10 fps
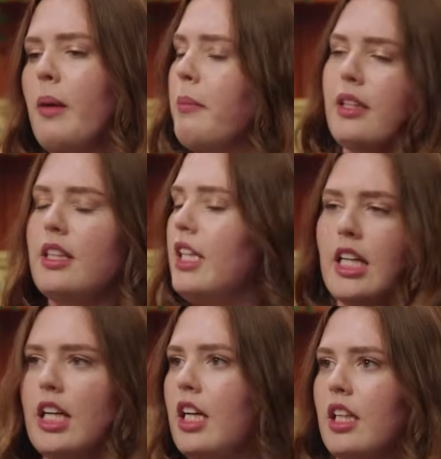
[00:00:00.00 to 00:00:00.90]
But
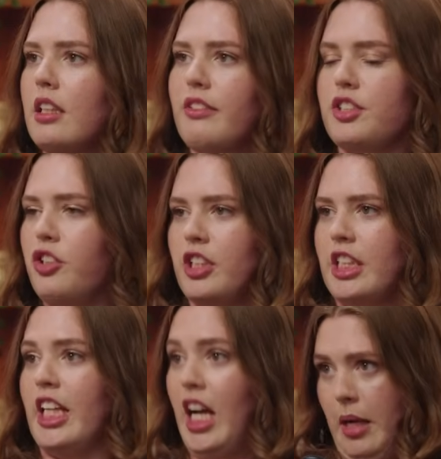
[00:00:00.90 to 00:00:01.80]
the visitor
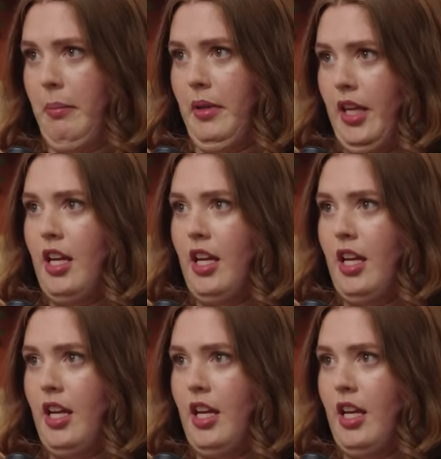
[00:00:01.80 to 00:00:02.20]
doesn't come.